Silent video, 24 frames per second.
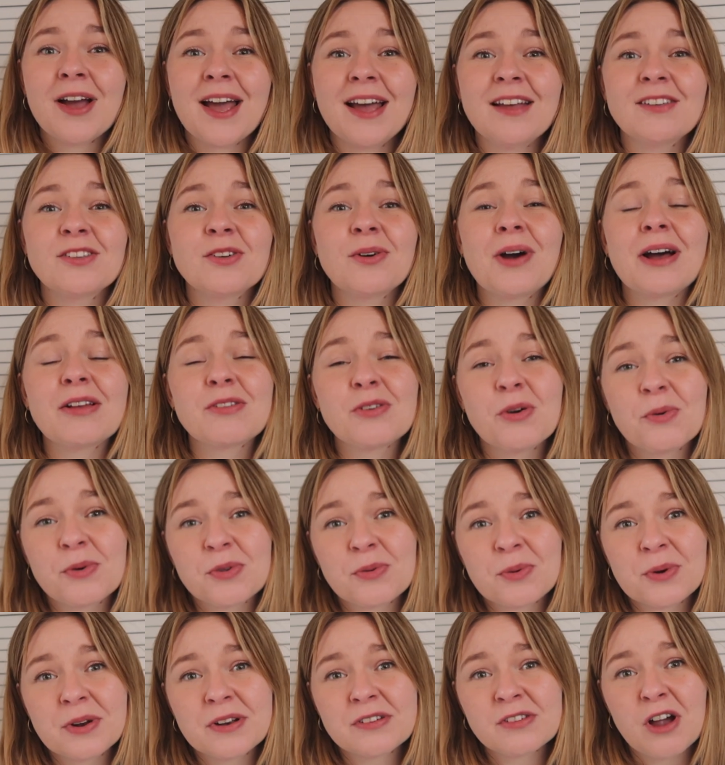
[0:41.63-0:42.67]
Okay, so as
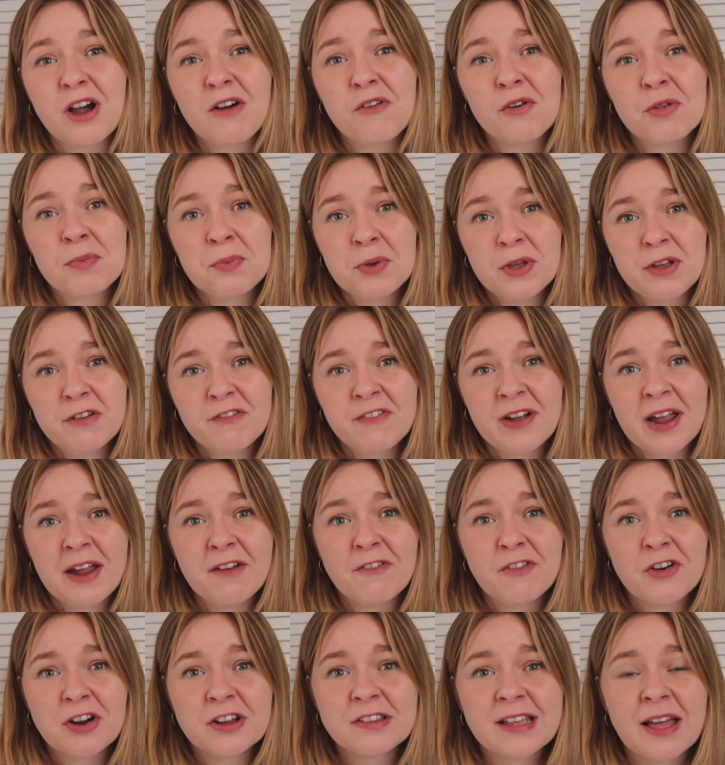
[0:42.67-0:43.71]
always, we're going to start off with beauty
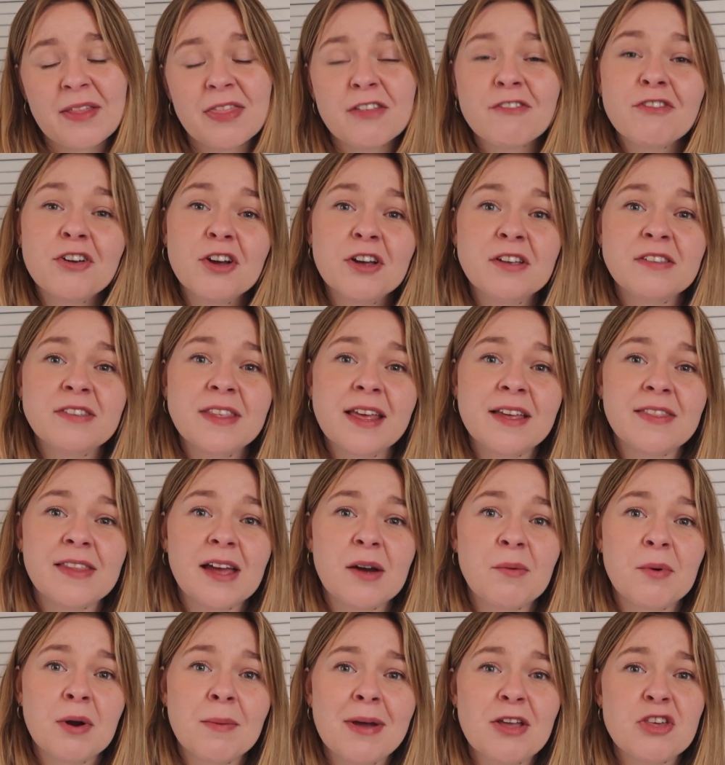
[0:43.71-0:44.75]
favourites, and the first thing
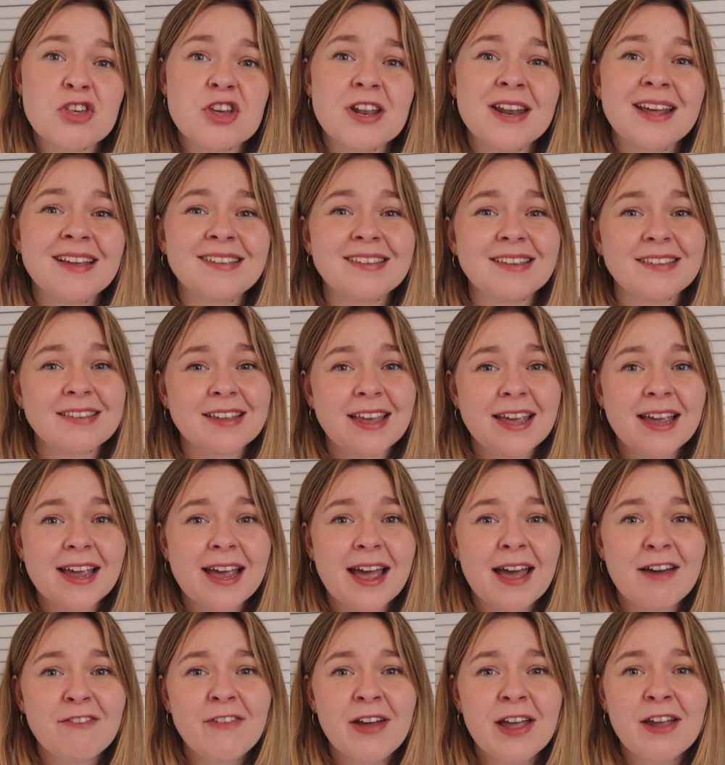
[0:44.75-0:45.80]
that I want to mention is a
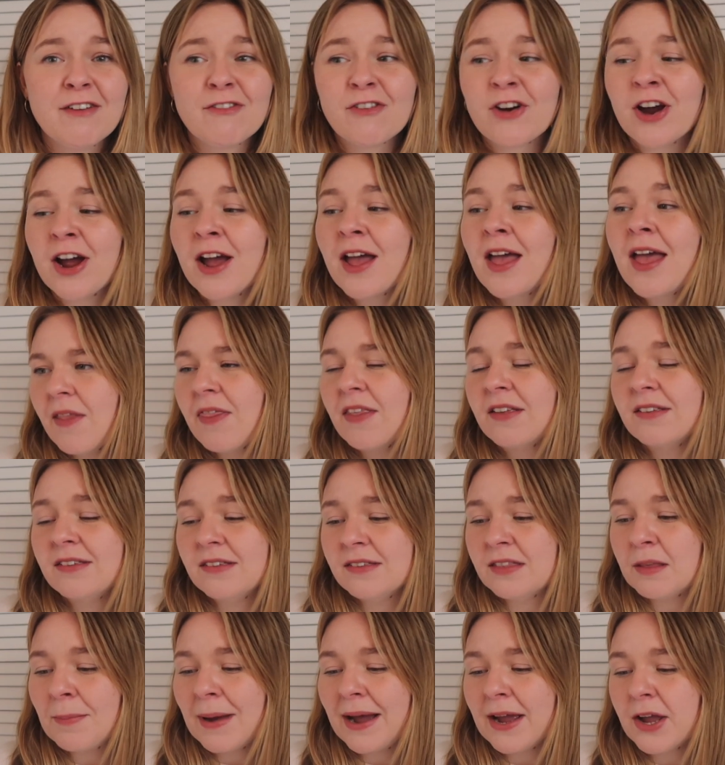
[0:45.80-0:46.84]
skincare favourite, and this
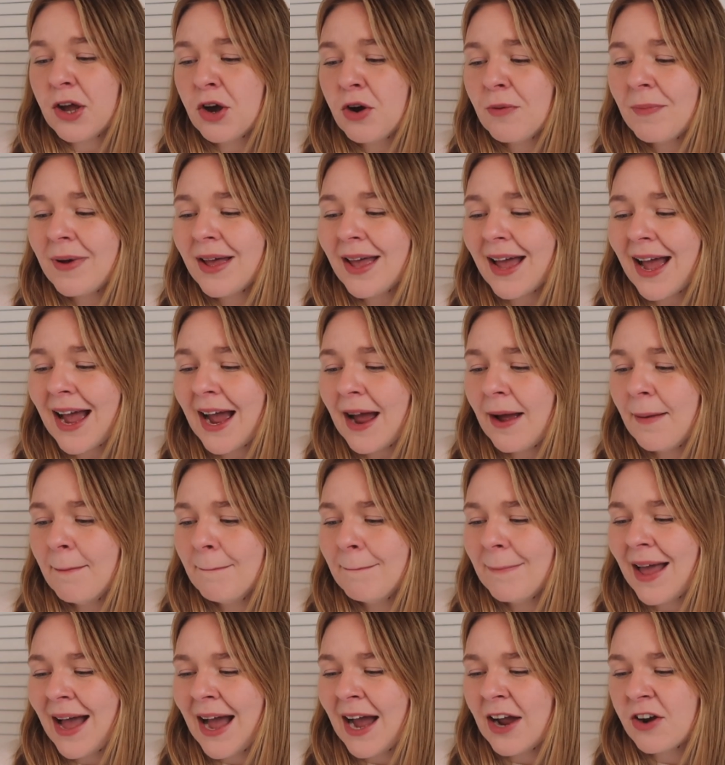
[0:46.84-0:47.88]
is the Bioma
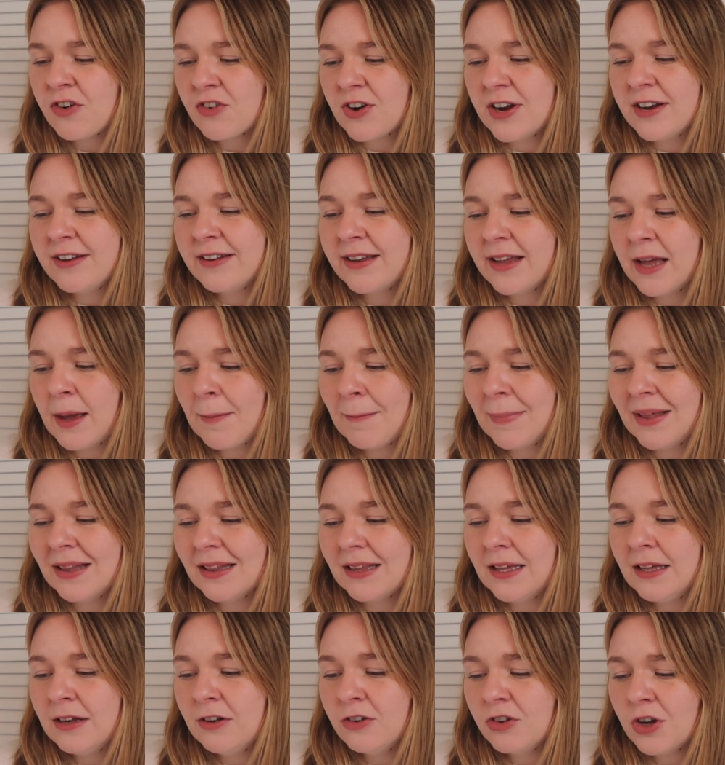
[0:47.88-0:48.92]
Hydrating
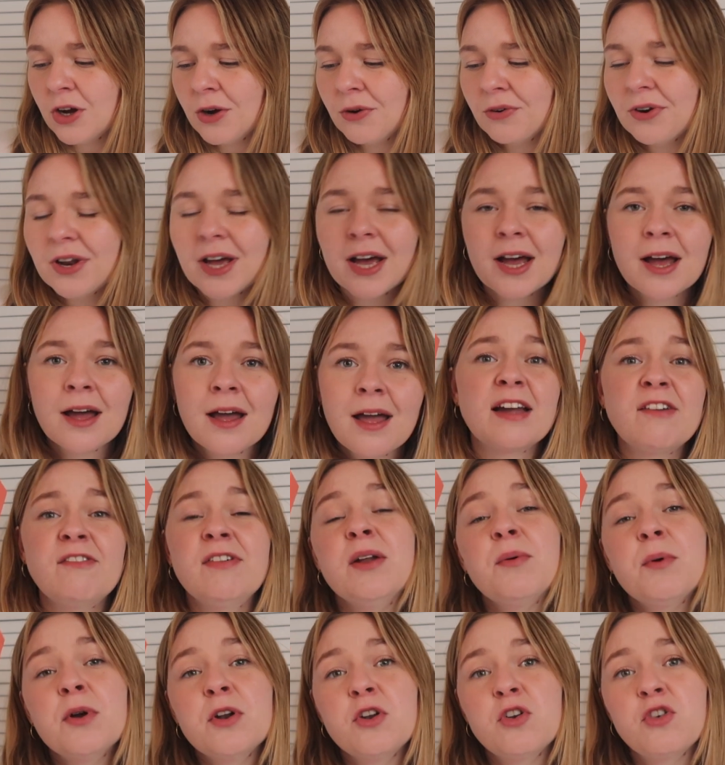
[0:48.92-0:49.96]
Milky Toner. I
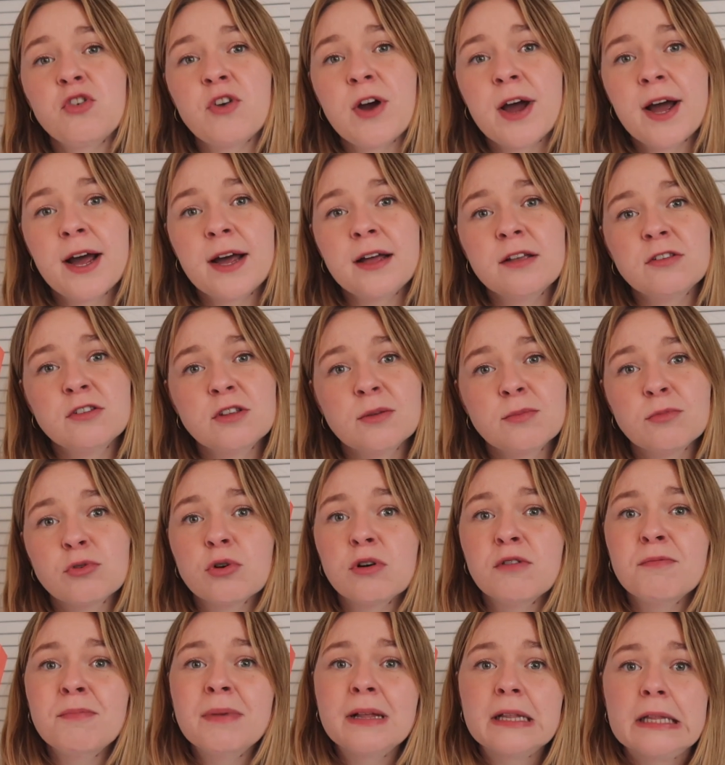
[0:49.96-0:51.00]
really want to try some
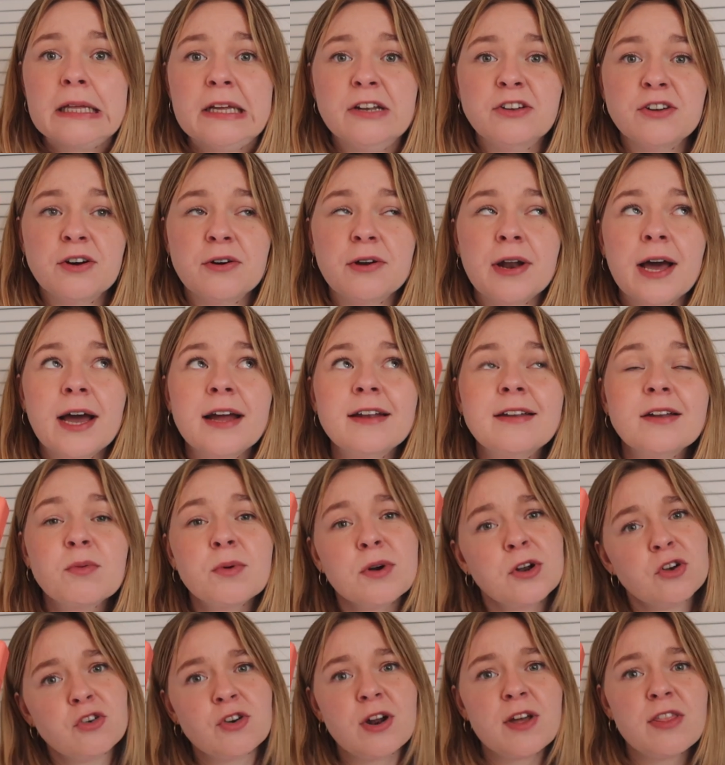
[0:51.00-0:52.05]
sort of milky toner. I did
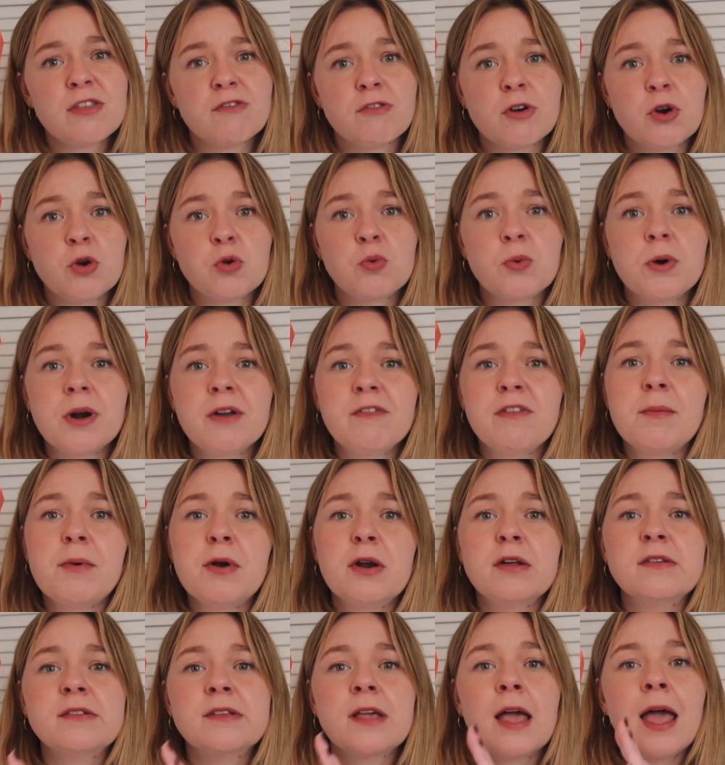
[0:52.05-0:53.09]
want to try the Road one if I'm
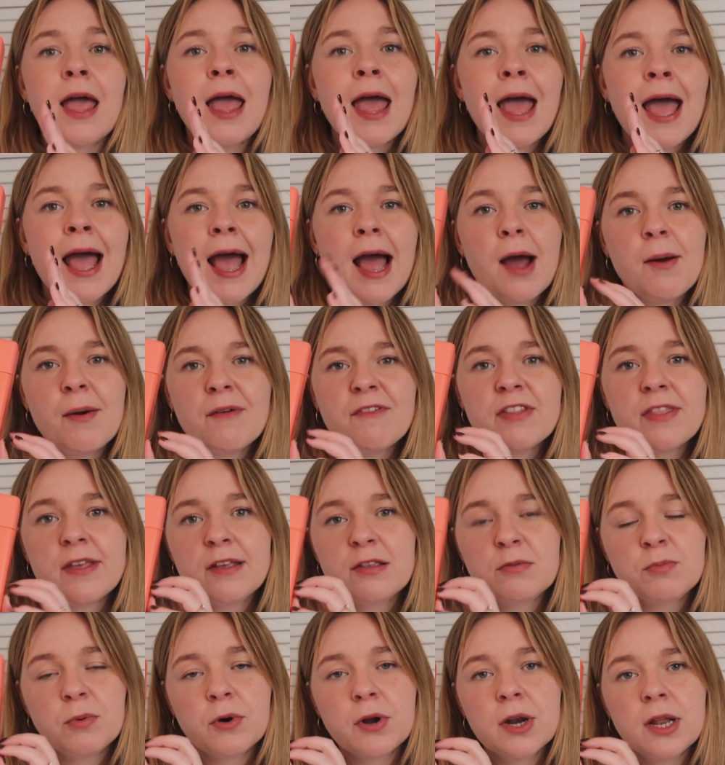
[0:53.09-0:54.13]
honest, however
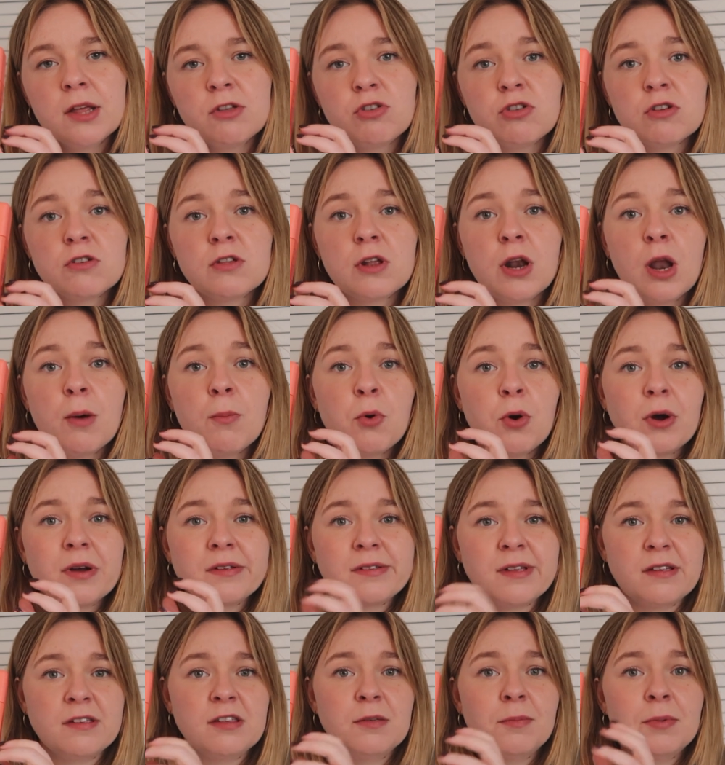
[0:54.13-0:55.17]
this one is just a lot more
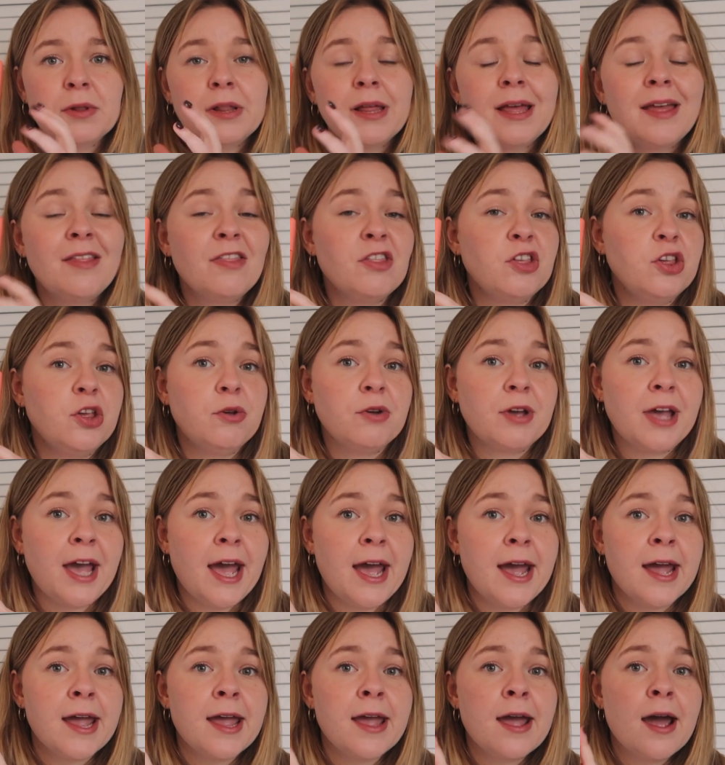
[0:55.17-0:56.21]
accessible in the
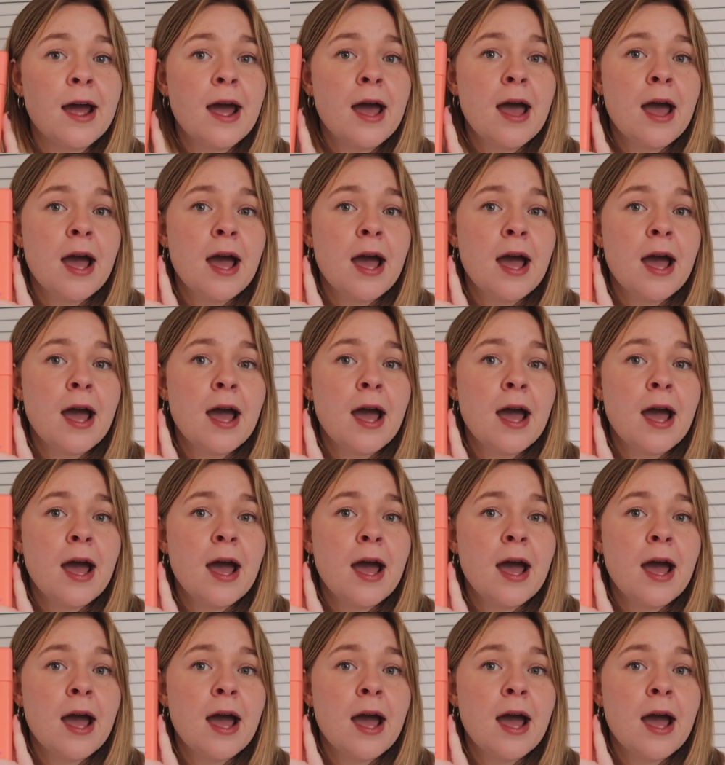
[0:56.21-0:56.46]
UK.